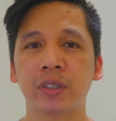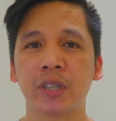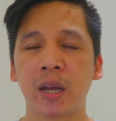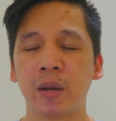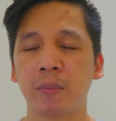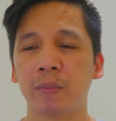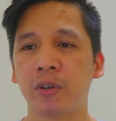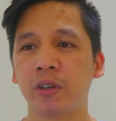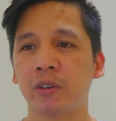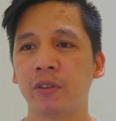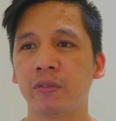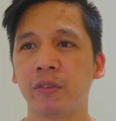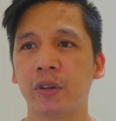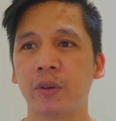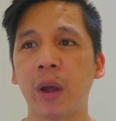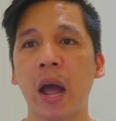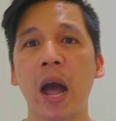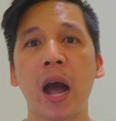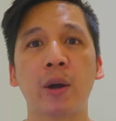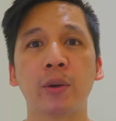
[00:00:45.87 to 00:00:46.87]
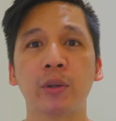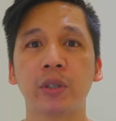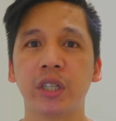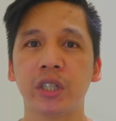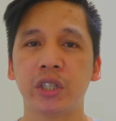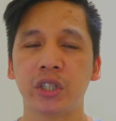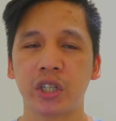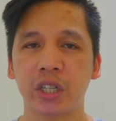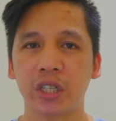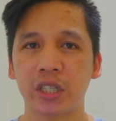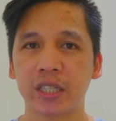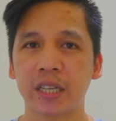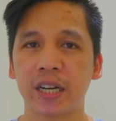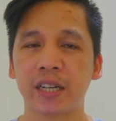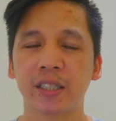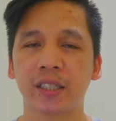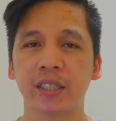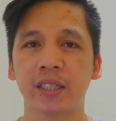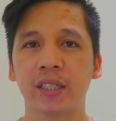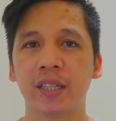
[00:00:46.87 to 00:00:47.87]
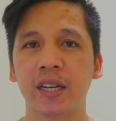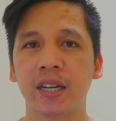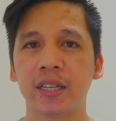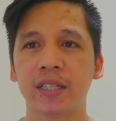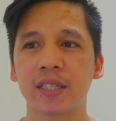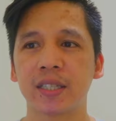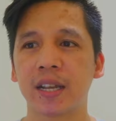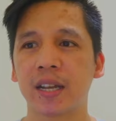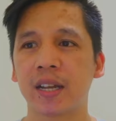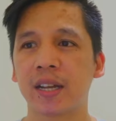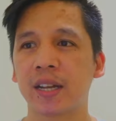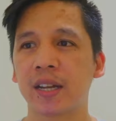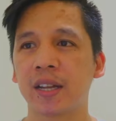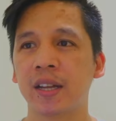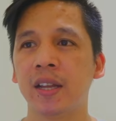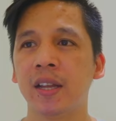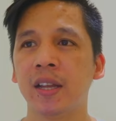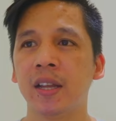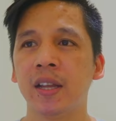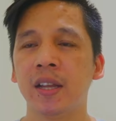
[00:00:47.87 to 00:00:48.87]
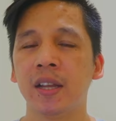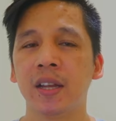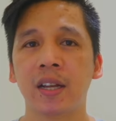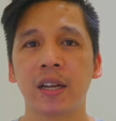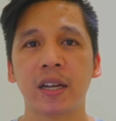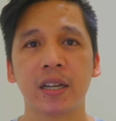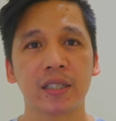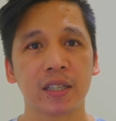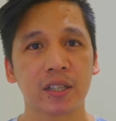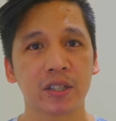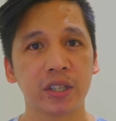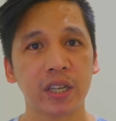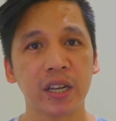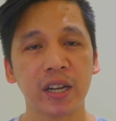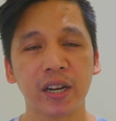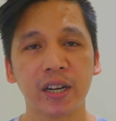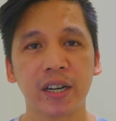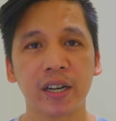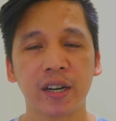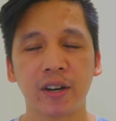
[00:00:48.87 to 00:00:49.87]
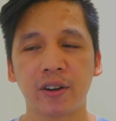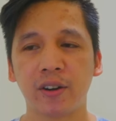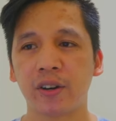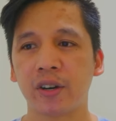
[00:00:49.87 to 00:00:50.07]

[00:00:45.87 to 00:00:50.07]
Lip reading: some of how did she started as a singer,